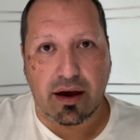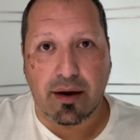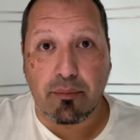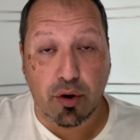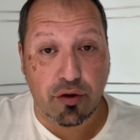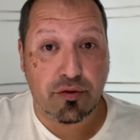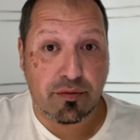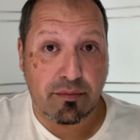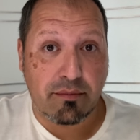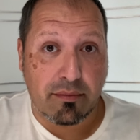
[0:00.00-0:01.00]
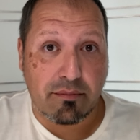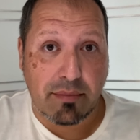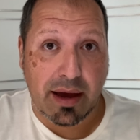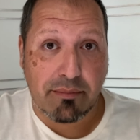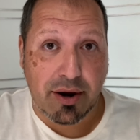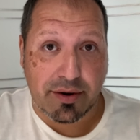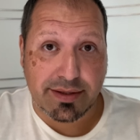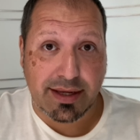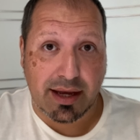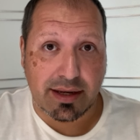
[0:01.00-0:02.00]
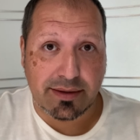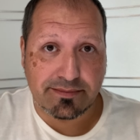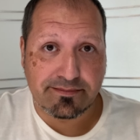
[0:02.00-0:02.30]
on both my parents' side.